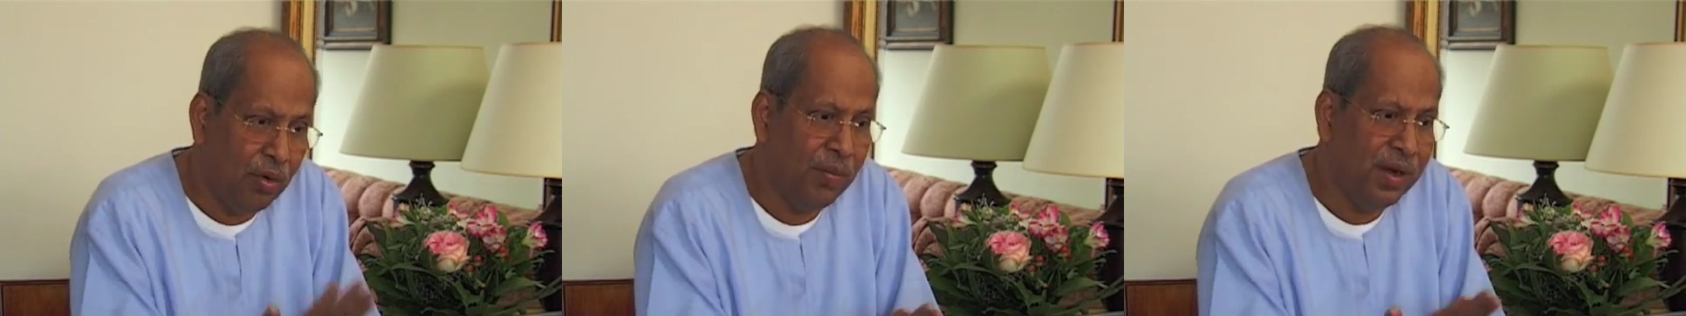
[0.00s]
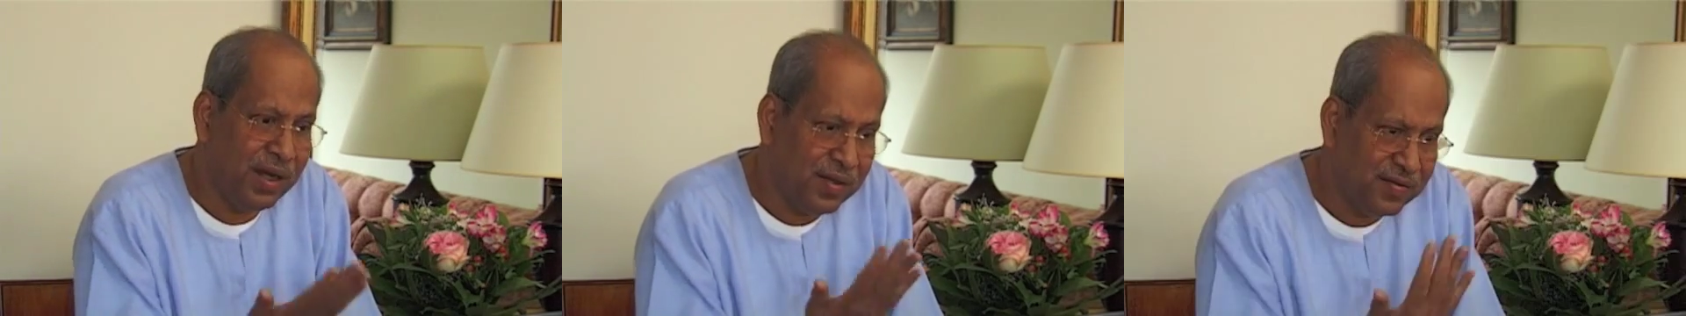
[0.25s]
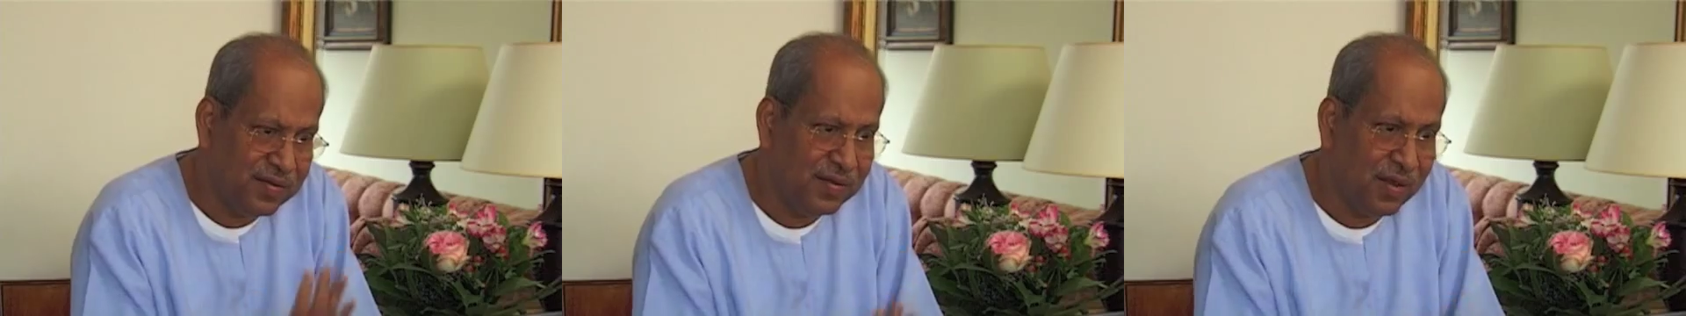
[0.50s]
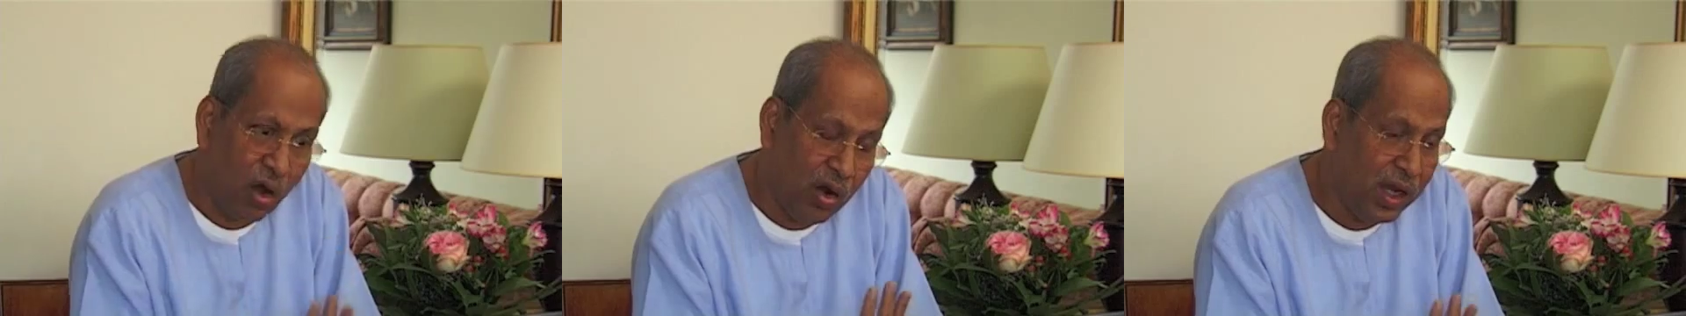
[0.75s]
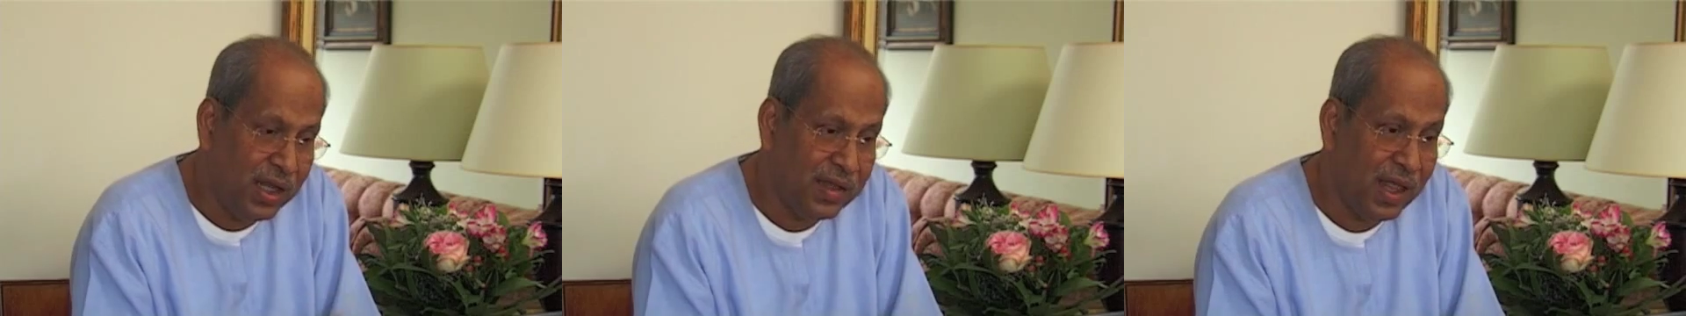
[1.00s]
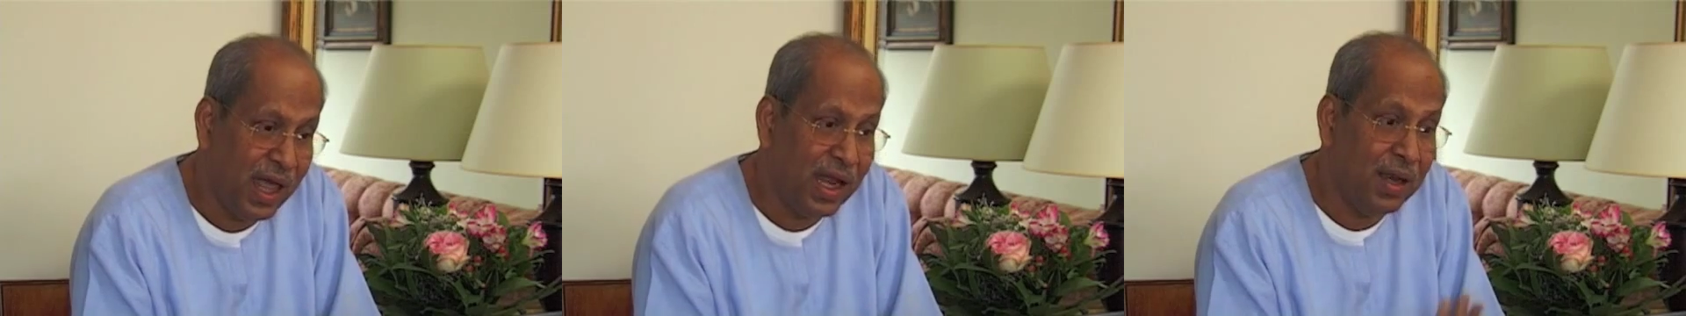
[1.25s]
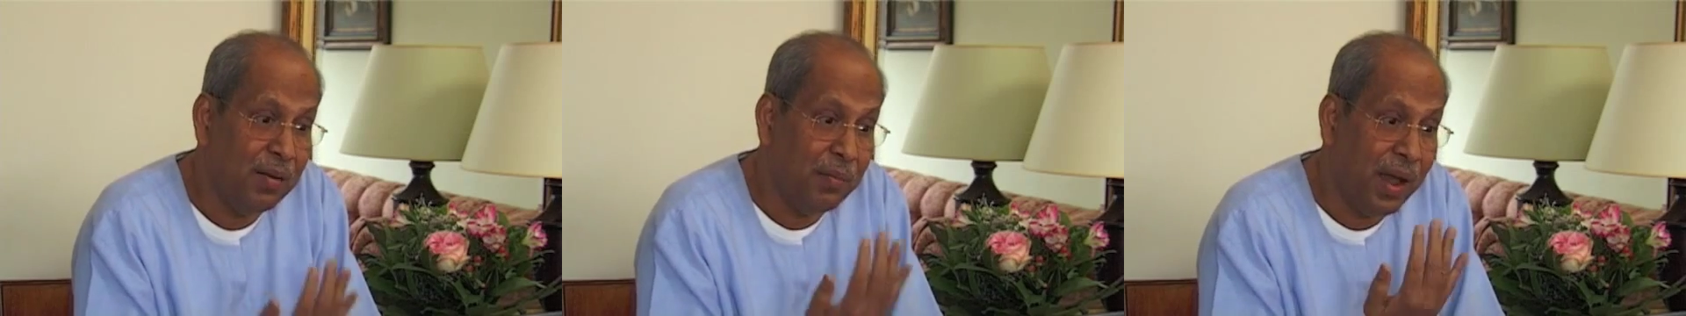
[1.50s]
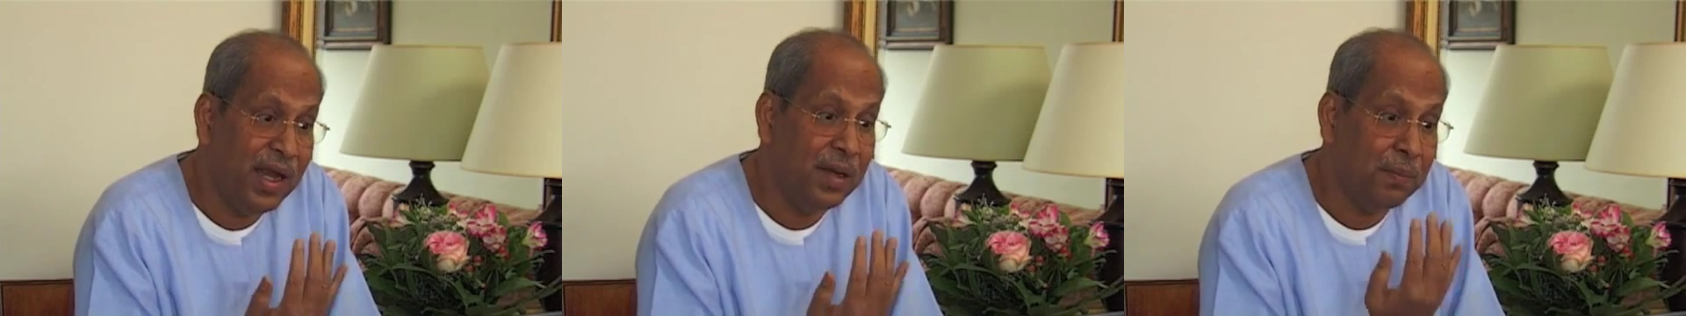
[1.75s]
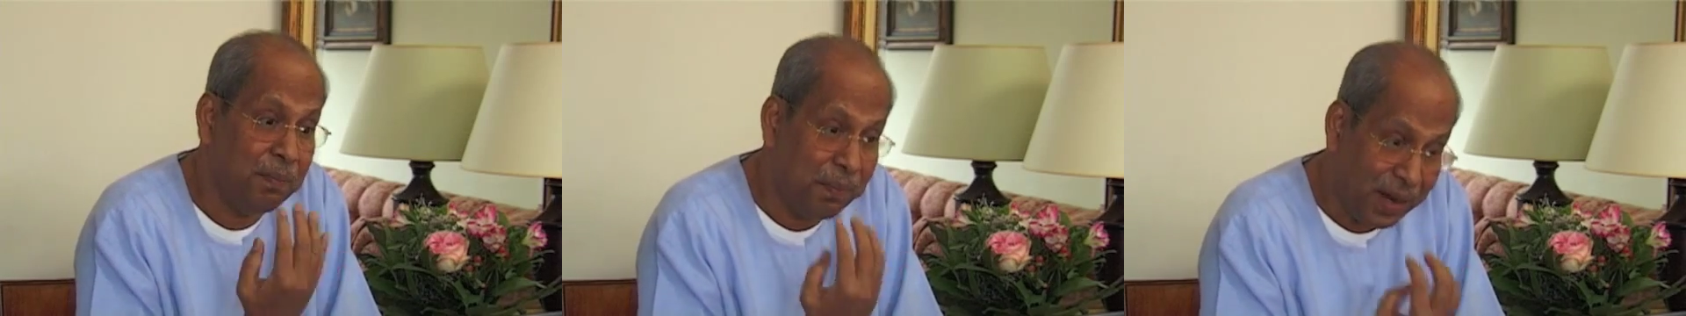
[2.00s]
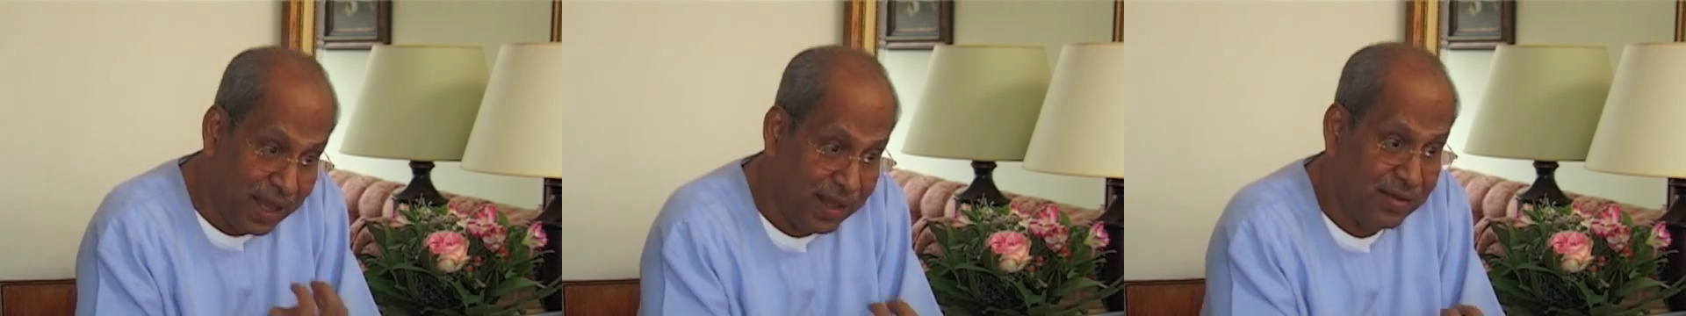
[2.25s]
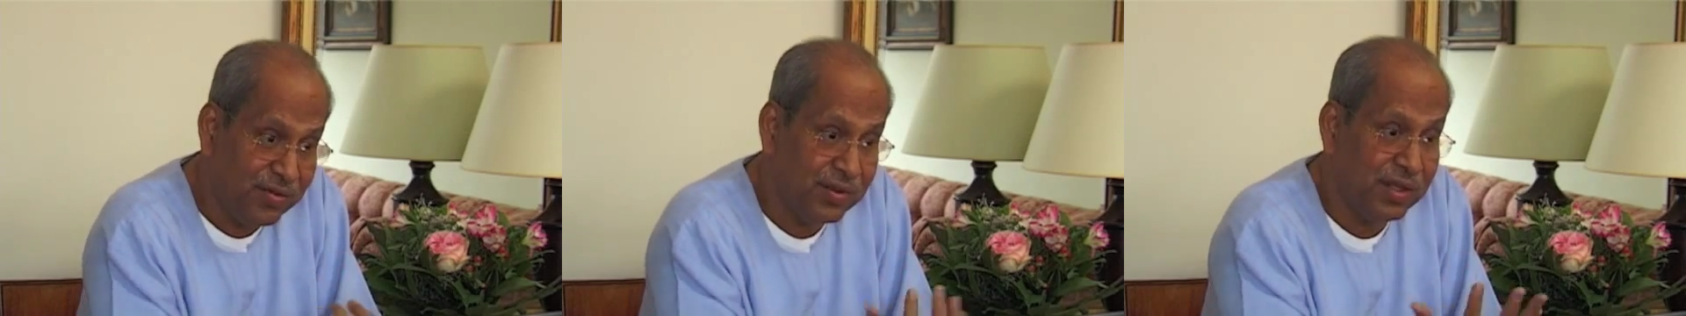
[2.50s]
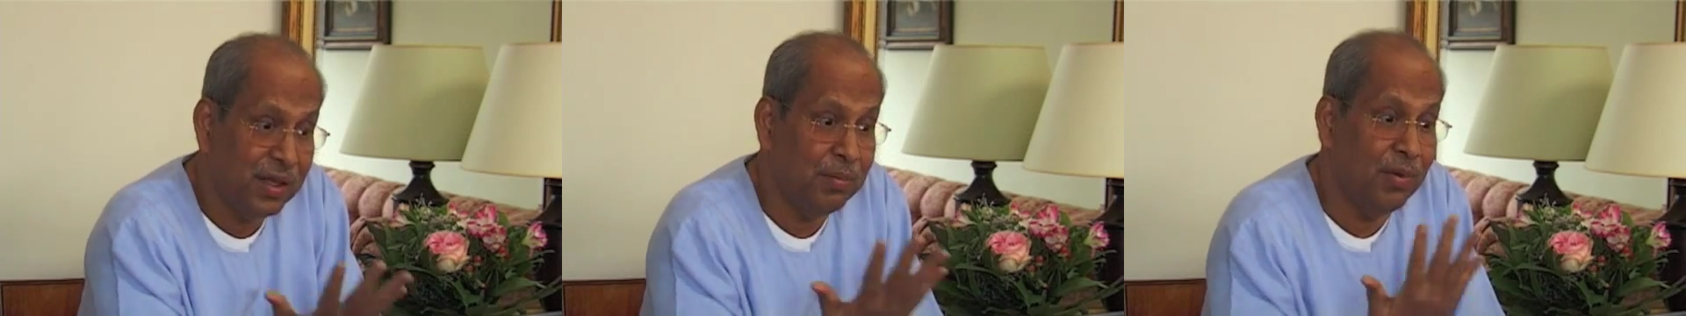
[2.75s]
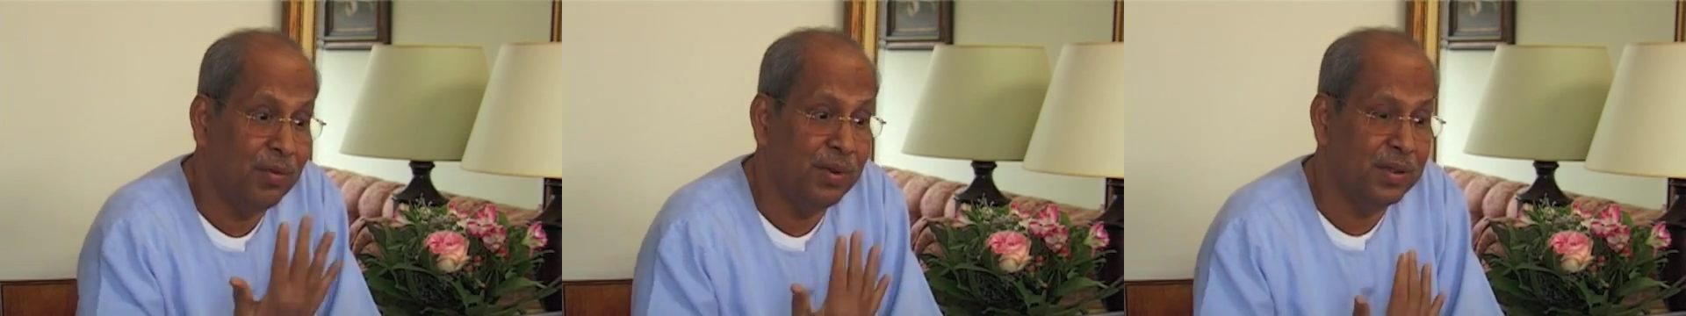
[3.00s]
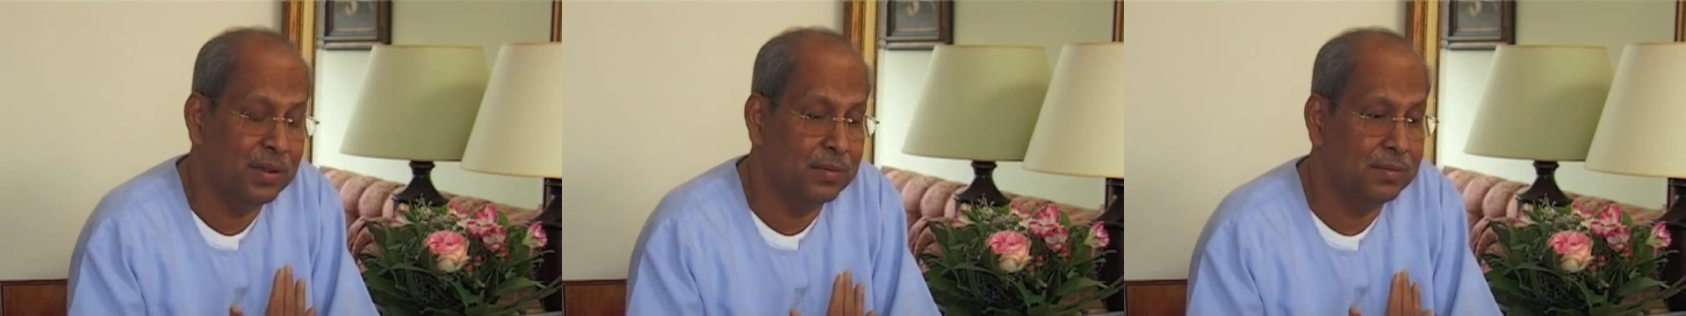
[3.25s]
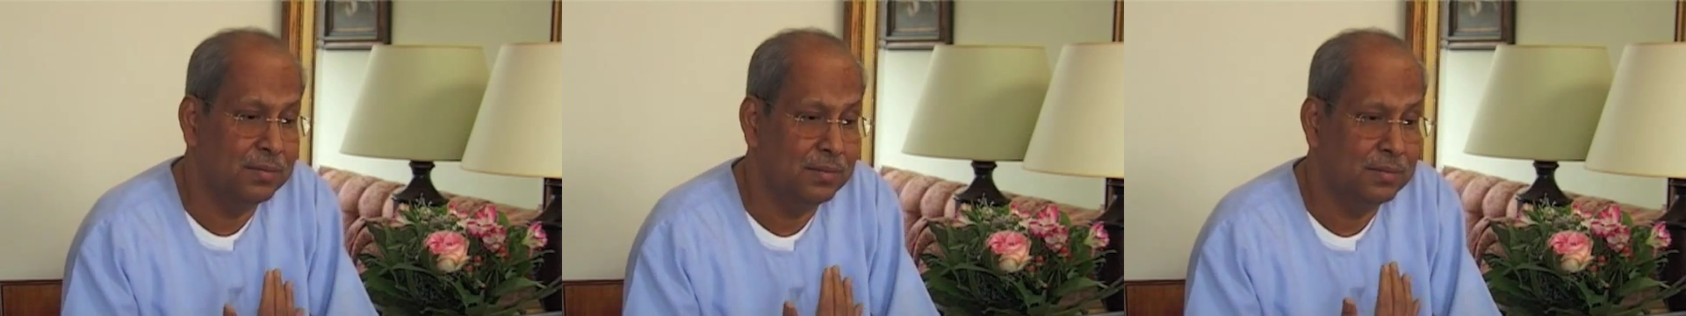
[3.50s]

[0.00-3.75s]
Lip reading: a moment is already there and the mind plays within the moment.